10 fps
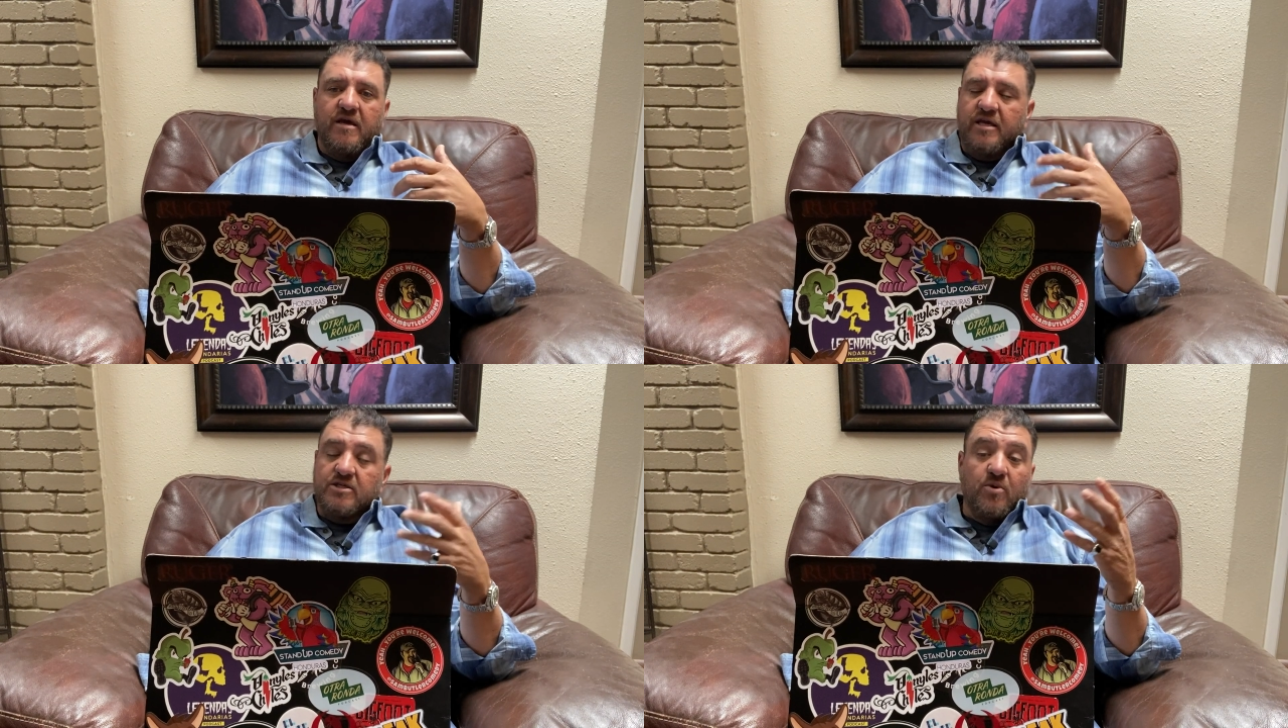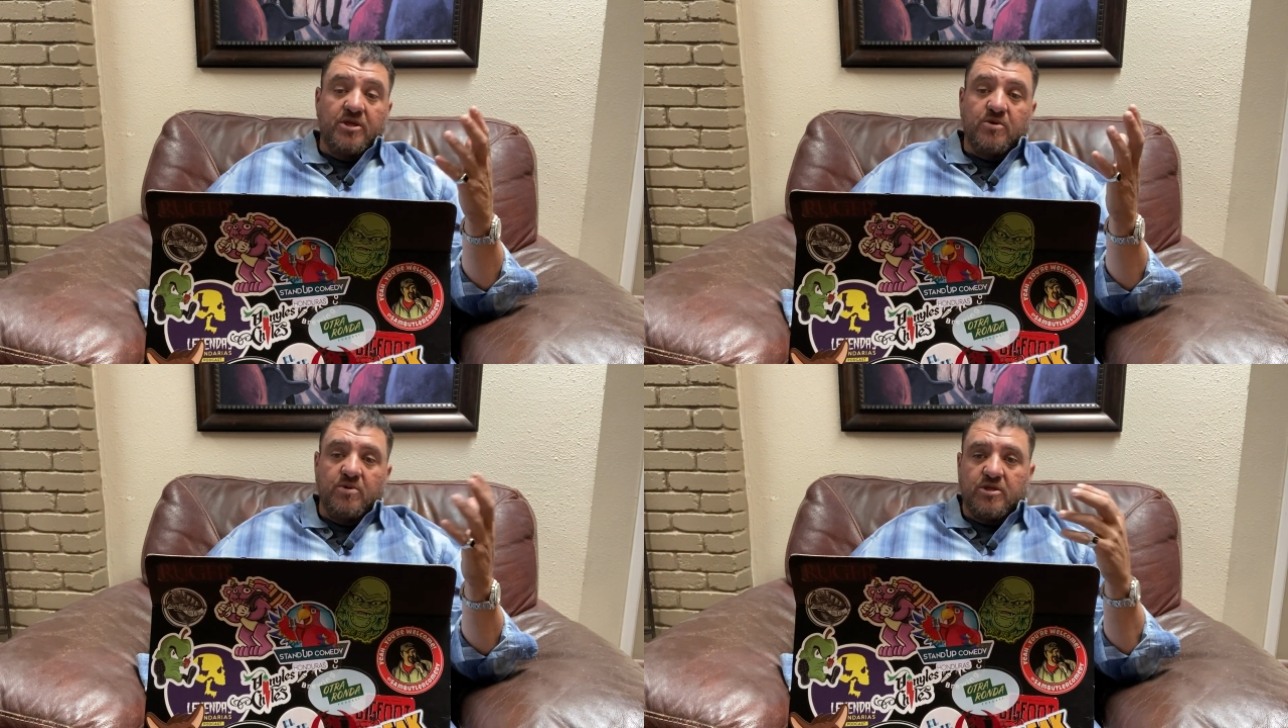
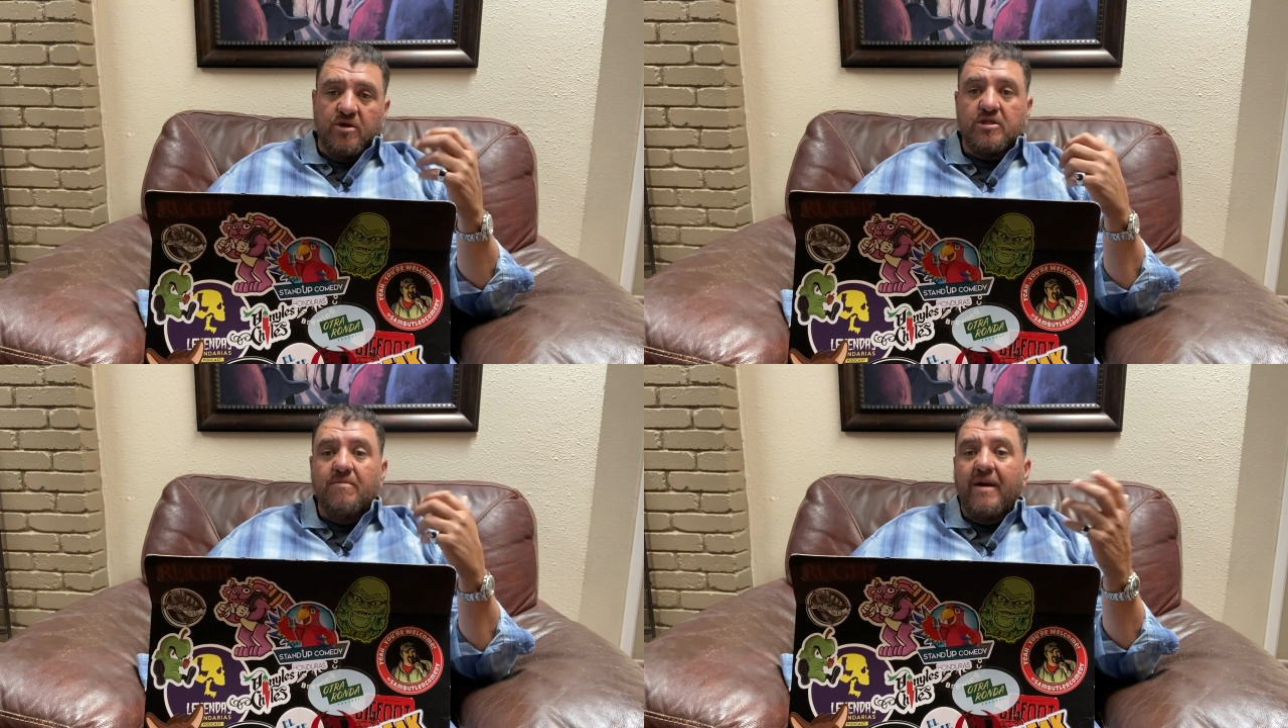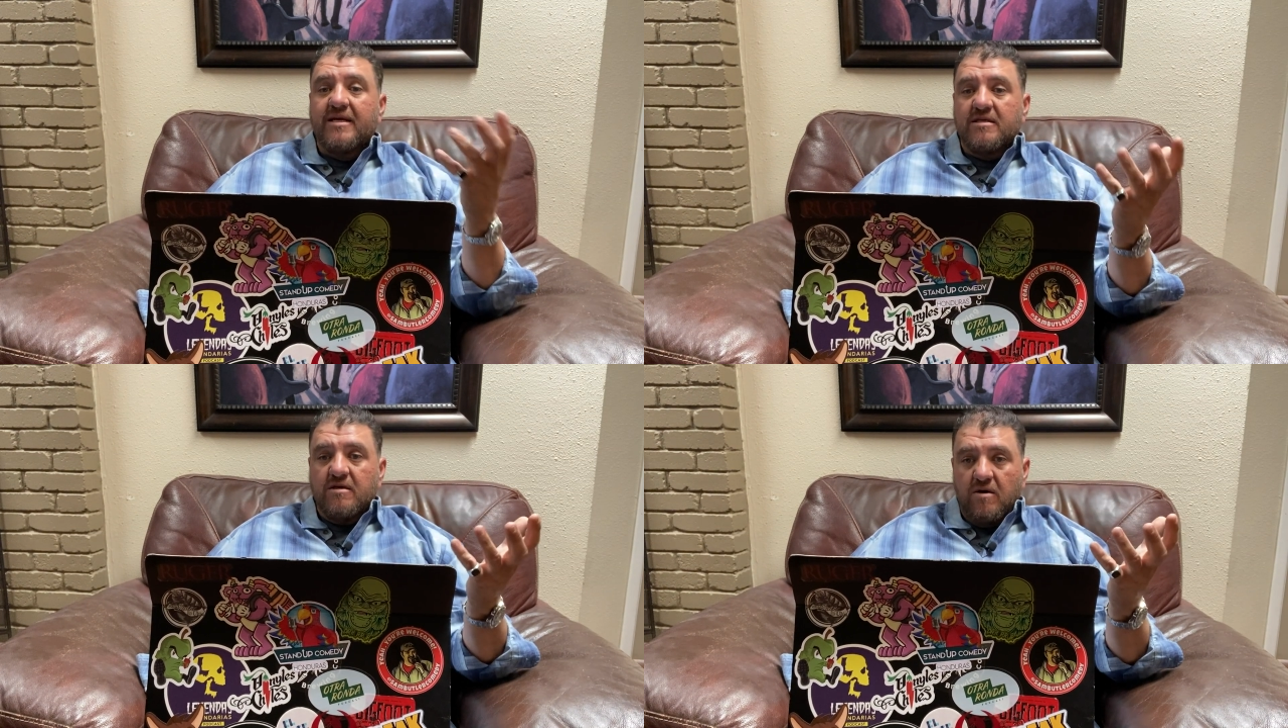return to
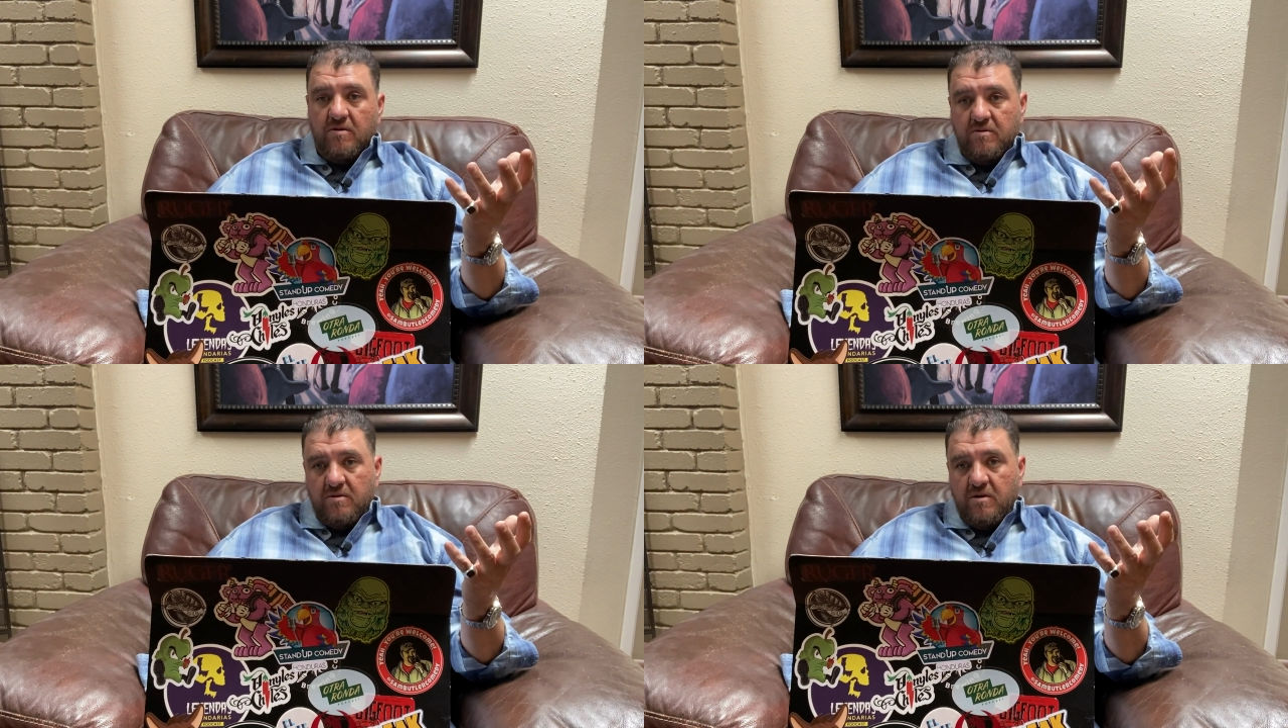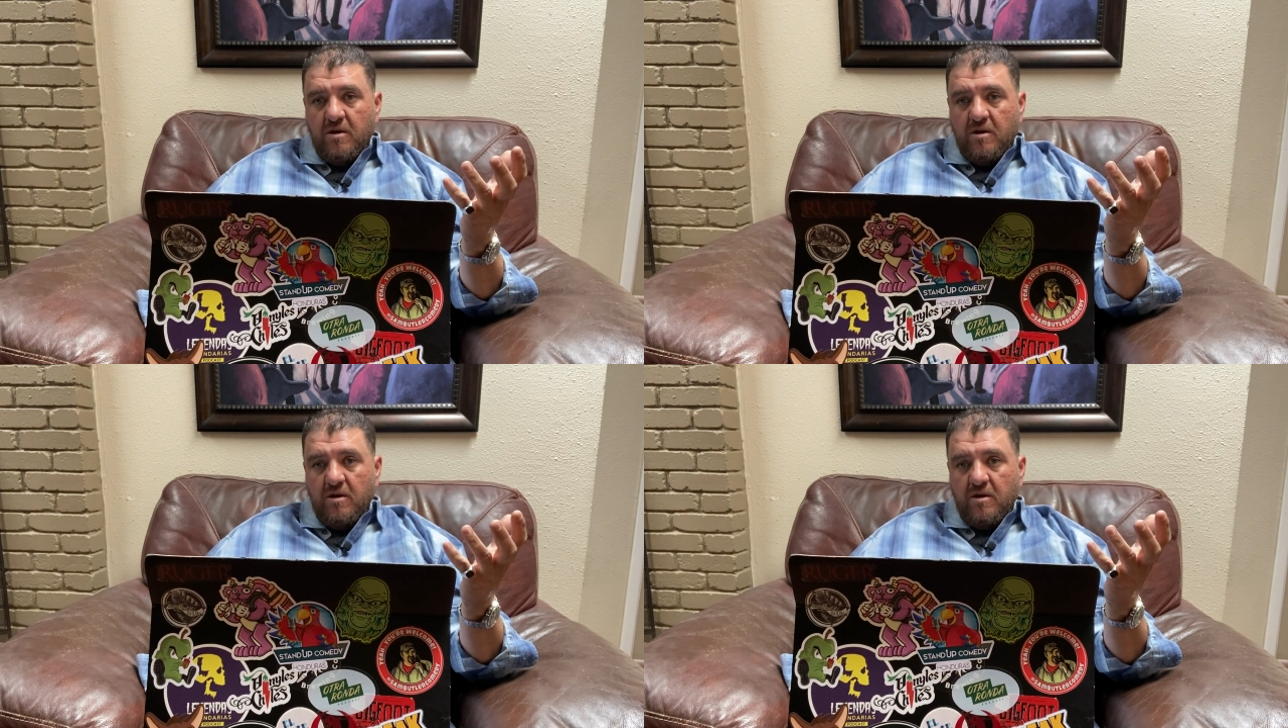Mexico